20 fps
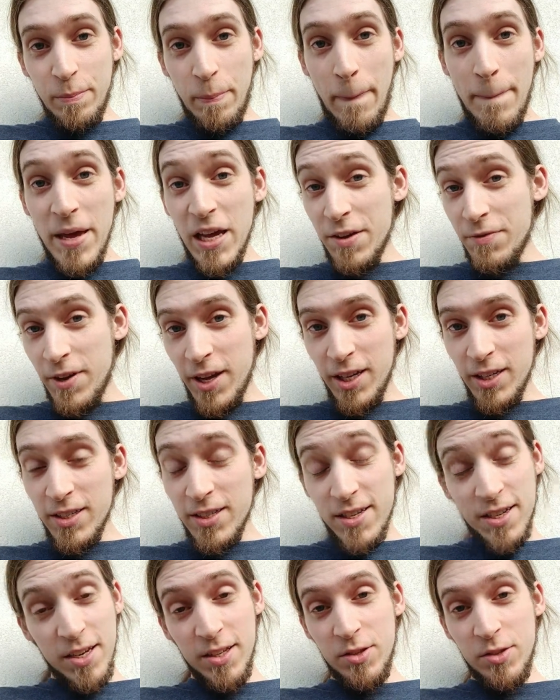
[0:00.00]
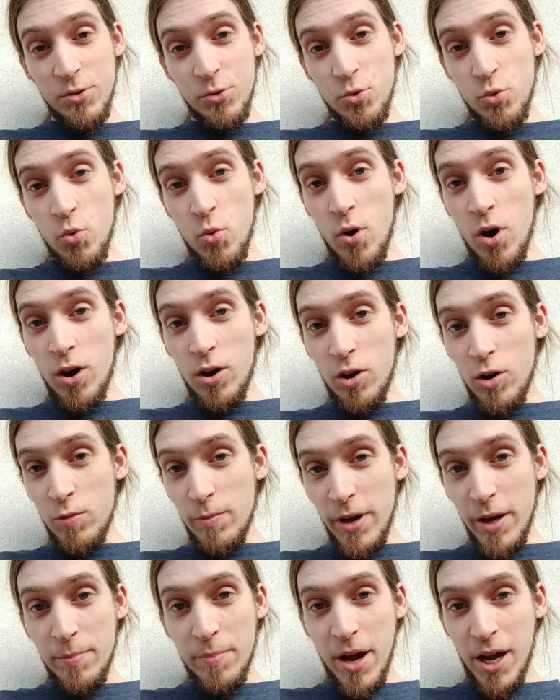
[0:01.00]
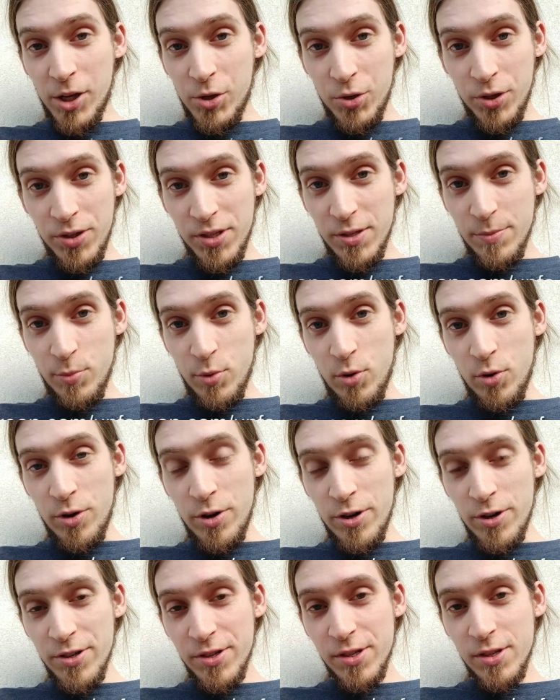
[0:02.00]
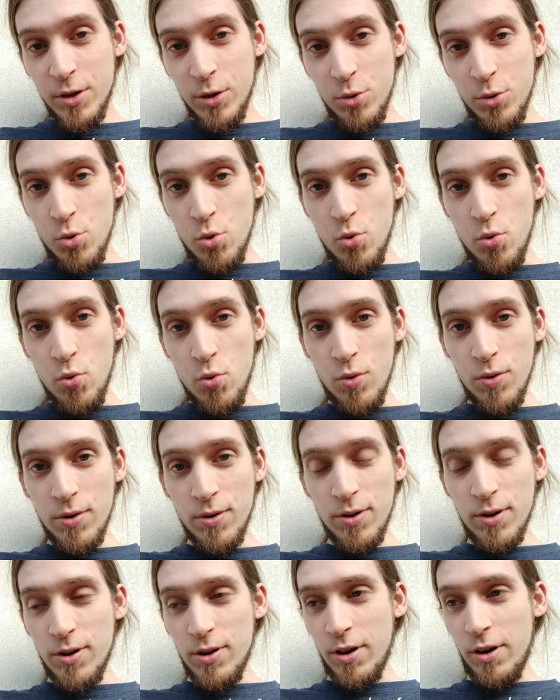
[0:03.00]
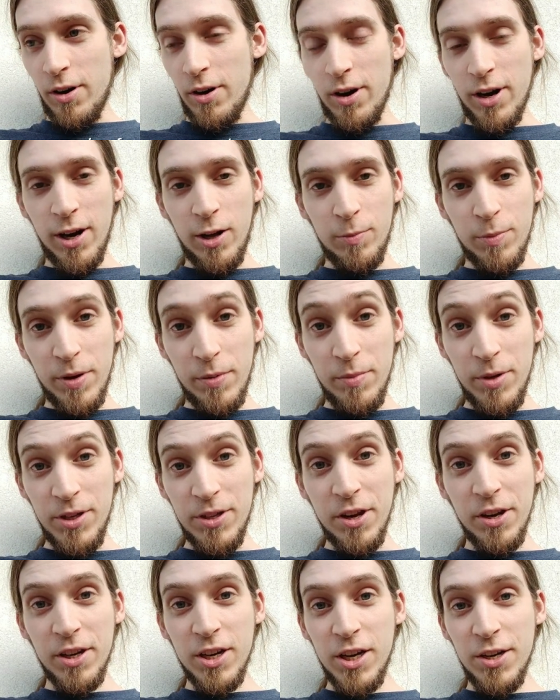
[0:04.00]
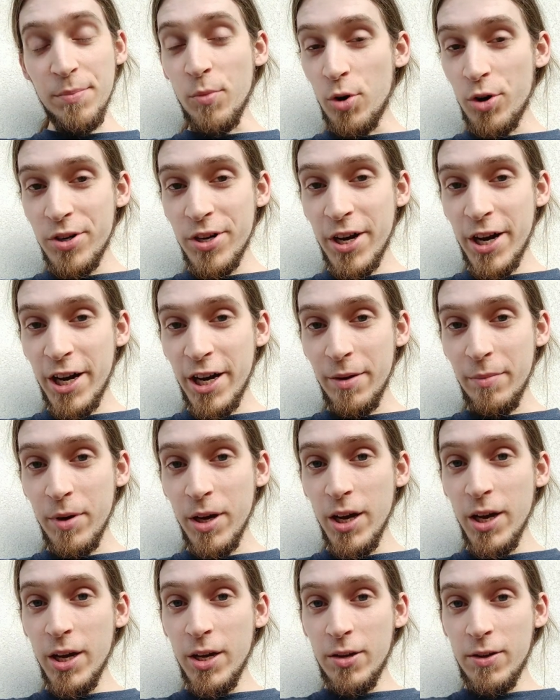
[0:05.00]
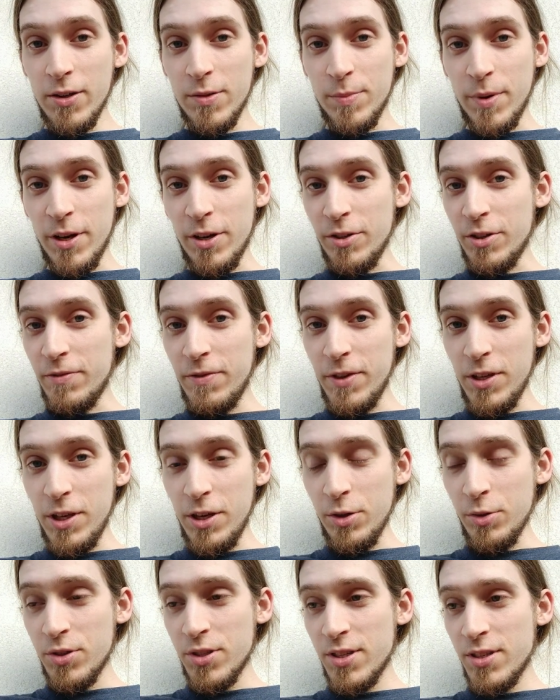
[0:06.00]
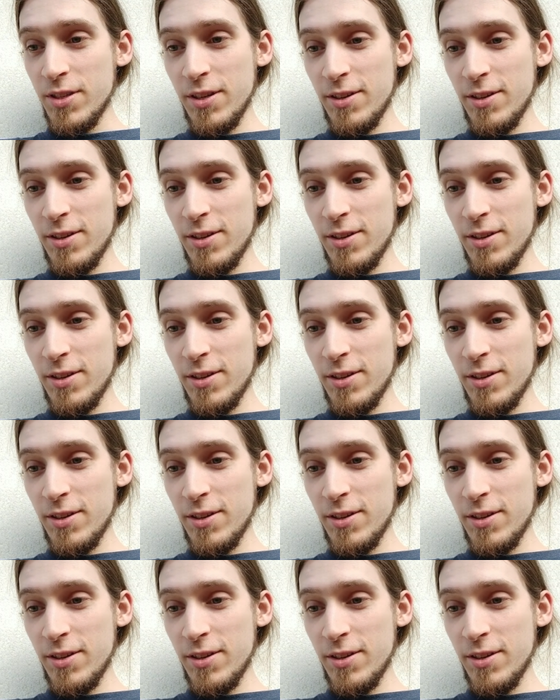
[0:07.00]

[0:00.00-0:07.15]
big thanks to all my Patreon supporters who are helping me dedicate more time to spend on the videos.